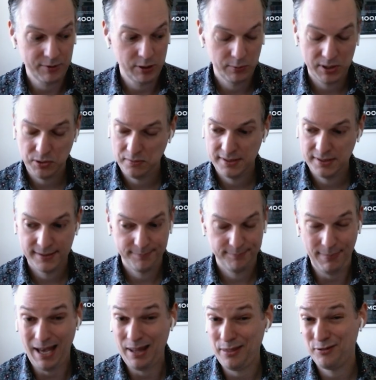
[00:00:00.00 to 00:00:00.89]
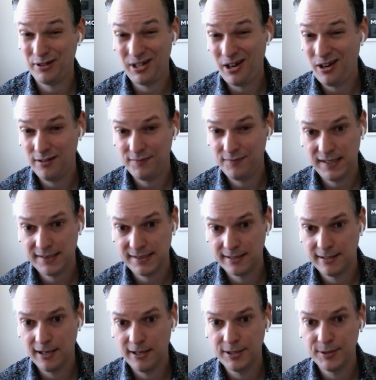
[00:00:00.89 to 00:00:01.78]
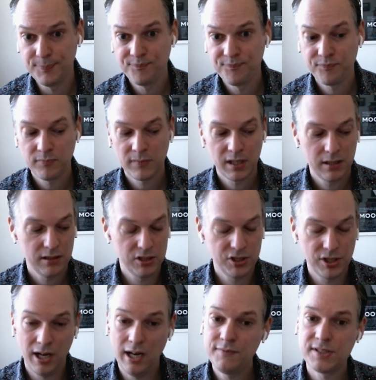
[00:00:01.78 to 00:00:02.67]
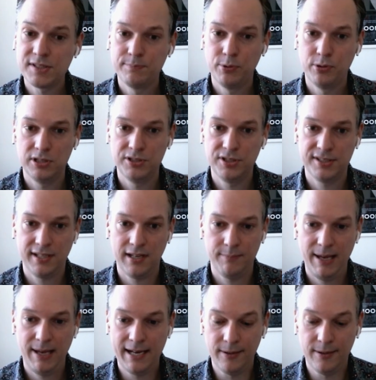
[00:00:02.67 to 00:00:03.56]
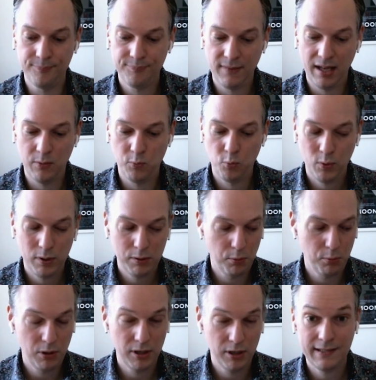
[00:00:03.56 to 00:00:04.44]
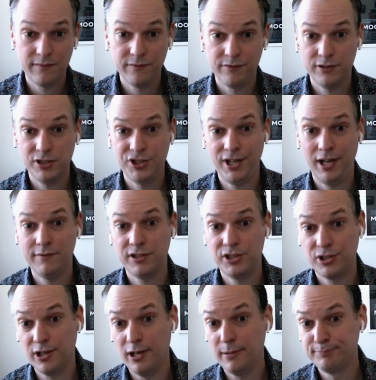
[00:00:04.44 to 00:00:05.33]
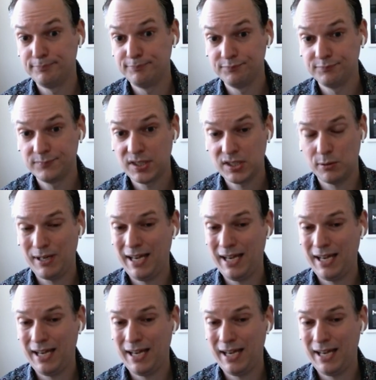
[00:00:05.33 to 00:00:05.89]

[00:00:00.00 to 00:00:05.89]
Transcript: using Lambda, which was about 3.5 years ago, the Java support just come out and we were working for a Java shop.